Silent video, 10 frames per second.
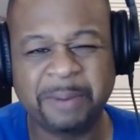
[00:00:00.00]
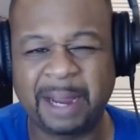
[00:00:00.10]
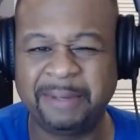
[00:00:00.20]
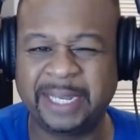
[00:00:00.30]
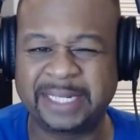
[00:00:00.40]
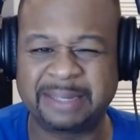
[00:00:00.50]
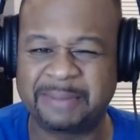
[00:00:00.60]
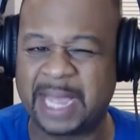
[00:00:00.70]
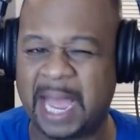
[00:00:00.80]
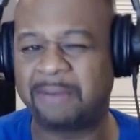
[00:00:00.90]
Probably not
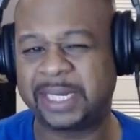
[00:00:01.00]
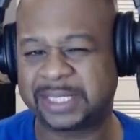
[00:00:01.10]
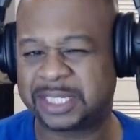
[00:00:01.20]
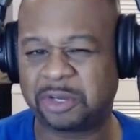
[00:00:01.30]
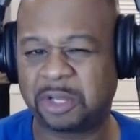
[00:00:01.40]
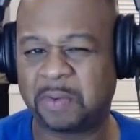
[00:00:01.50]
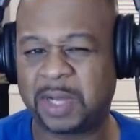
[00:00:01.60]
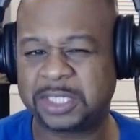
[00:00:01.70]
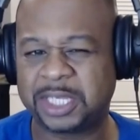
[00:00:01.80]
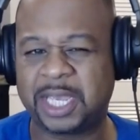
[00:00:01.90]
something I would necessarily
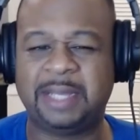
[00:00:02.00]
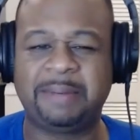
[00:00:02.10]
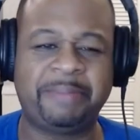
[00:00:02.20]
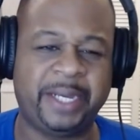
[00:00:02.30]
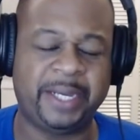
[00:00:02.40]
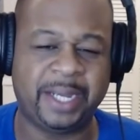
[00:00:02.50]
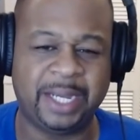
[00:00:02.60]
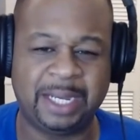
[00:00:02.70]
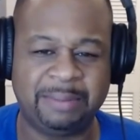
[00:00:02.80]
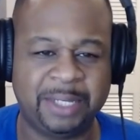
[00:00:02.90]
watch again, but,
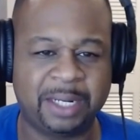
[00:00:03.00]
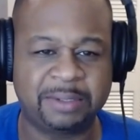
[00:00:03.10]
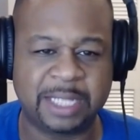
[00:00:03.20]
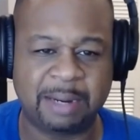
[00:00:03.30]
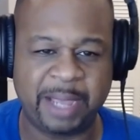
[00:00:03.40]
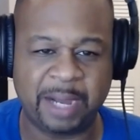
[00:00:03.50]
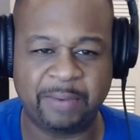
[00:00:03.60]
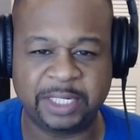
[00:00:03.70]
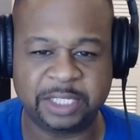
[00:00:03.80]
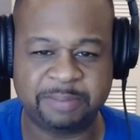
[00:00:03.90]
it's not a
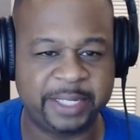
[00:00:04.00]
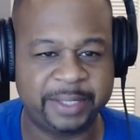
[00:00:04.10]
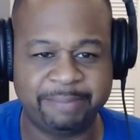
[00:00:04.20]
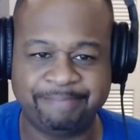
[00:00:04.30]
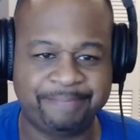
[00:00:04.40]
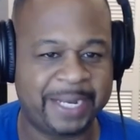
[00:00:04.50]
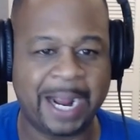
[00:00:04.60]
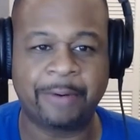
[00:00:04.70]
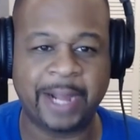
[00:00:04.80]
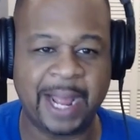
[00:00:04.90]
bad way to spend an
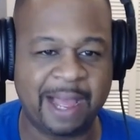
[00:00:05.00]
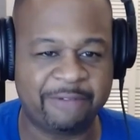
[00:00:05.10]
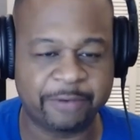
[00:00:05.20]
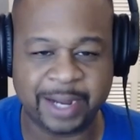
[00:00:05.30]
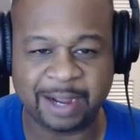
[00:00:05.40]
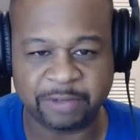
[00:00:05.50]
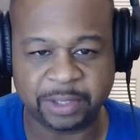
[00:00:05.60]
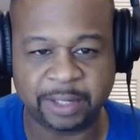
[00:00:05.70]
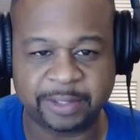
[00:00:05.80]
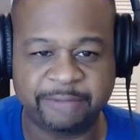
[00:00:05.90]
hour and a half or
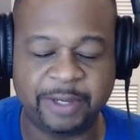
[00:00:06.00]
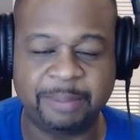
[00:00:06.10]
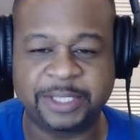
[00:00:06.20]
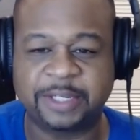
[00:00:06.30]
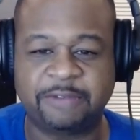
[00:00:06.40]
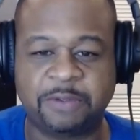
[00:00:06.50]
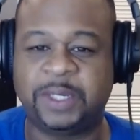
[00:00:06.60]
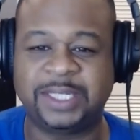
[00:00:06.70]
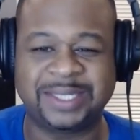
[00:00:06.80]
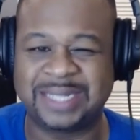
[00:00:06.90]
however long the film itself
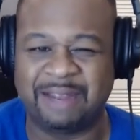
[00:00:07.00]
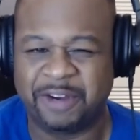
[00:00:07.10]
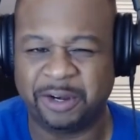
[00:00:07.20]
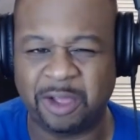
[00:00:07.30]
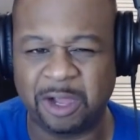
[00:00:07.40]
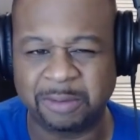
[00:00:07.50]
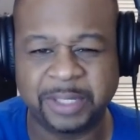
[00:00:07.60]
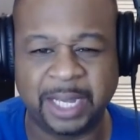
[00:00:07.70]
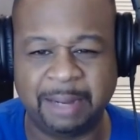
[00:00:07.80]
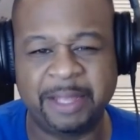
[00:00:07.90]
was. It's not very long.
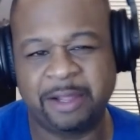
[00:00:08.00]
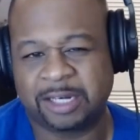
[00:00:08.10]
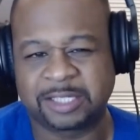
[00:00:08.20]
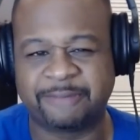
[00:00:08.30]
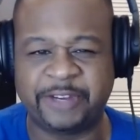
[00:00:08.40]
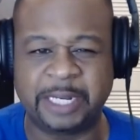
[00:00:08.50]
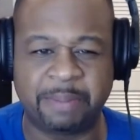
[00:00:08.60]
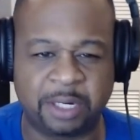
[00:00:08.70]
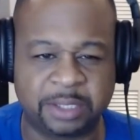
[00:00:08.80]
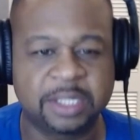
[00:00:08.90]
And there are some funny
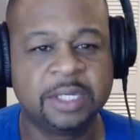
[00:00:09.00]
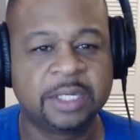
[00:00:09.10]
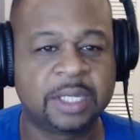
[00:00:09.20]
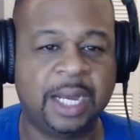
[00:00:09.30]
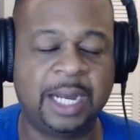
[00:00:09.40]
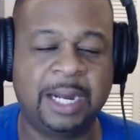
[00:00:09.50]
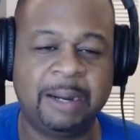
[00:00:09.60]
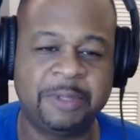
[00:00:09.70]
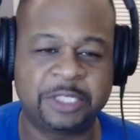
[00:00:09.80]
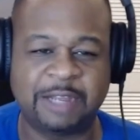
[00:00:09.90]
parts.
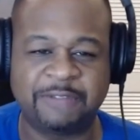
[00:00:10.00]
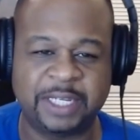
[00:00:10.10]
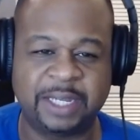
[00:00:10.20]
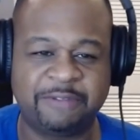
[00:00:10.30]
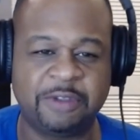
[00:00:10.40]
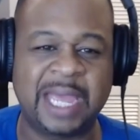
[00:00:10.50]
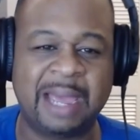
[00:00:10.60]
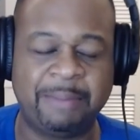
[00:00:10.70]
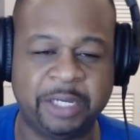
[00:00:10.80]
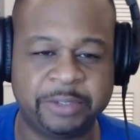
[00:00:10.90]
There's definitely a few
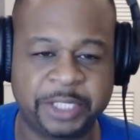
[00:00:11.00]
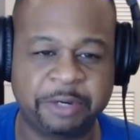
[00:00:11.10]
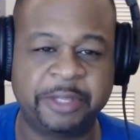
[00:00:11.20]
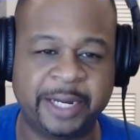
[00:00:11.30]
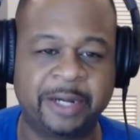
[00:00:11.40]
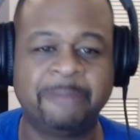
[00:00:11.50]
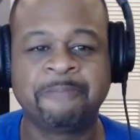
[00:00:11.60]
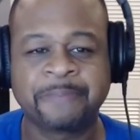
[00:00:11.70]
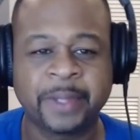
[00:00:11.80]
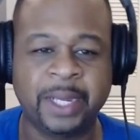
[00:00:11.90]
cameos here and there
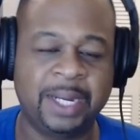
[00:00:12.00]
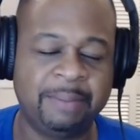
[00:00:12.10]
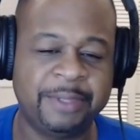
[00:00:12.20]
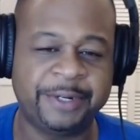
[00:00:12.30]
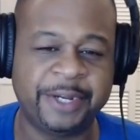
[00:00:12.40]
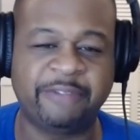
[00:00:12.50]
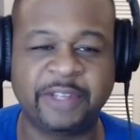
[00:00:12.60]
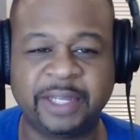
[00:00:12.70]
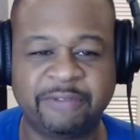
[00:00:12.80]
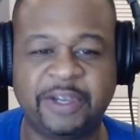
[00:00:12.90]
that are
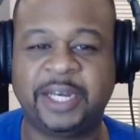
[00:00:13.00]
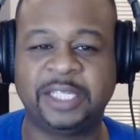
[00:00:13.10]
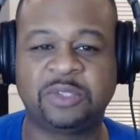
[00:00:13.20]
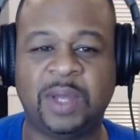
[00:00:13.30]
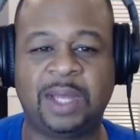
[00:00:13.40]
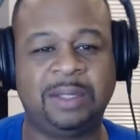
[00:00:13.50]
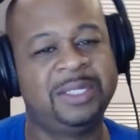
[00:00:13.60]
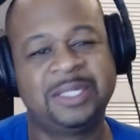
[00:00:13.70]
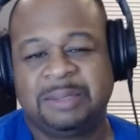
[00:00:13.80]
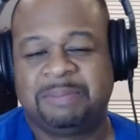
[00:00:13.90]
definitely funny as
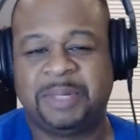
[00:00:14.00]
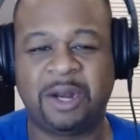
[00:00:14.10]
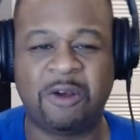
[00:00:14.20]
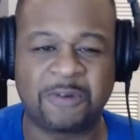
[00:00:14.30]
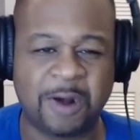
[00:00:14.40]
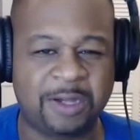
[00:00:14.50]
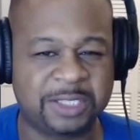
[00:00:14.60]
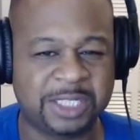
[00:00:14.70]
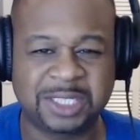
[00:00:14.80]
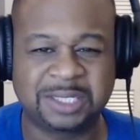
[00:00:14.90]
well. But overall,
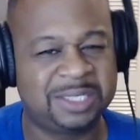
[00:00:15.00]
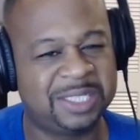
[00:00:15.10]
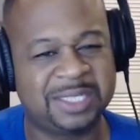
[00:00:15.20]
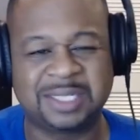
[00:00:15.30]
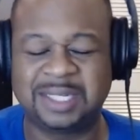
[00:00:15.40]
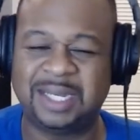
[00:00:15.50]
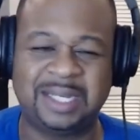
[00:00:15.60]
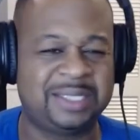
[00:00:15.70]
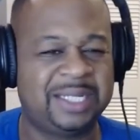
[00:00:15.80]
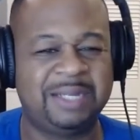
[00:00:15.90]
it was
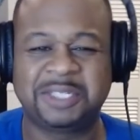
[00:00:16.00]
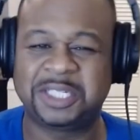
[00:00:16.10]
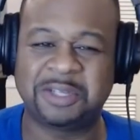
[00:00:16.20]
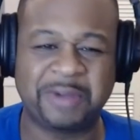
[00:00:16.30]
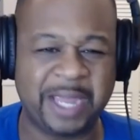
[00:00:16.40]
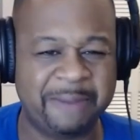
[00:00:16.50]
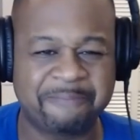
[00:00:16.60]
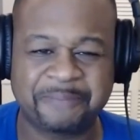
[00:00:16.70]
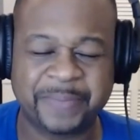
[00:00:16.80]
just okay.